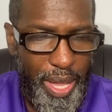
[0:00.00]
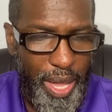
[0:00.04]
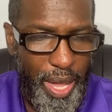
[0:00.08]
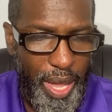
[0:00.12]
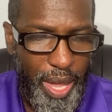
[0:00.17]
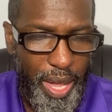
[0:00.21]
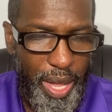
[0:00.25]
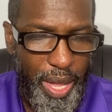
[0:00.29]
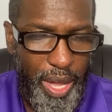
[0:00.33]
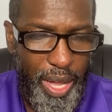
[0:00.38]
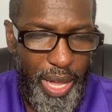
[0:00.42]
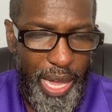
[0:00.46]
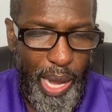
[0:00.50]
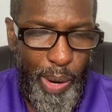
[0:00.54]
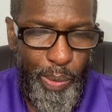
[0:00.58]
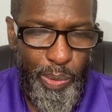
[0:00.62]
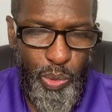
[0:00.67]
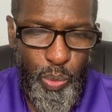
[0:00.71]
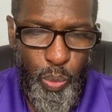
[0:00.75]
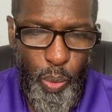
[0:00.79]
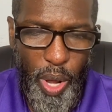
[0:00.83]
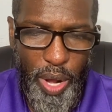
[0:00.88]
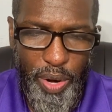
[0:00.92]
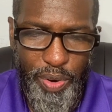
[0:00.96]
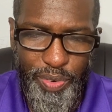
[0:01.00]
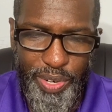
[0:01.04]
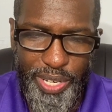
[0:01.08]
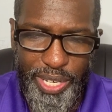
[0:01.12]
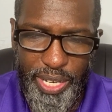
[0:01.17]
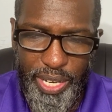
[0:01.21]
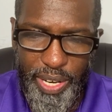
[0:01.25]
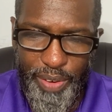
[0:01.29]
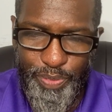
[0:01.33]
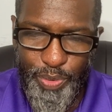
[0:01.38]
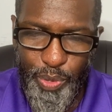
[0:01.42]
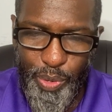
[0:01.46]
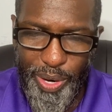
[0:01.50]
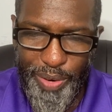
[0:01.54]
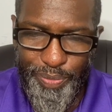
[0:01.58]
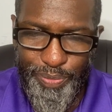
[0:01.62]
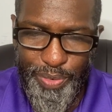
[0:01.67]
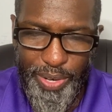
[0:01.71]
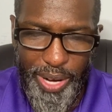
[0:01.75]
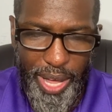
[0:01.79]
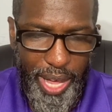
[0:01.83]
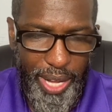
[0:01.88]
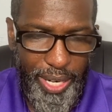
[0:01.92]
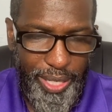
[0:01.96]
I was wondering if you have
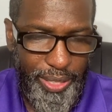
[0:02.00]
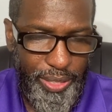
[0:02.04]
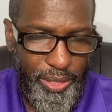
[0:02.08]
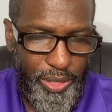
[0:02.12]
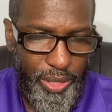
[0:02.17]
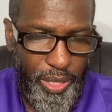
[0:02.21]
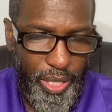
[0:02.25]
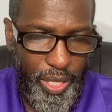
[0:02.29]
knowledge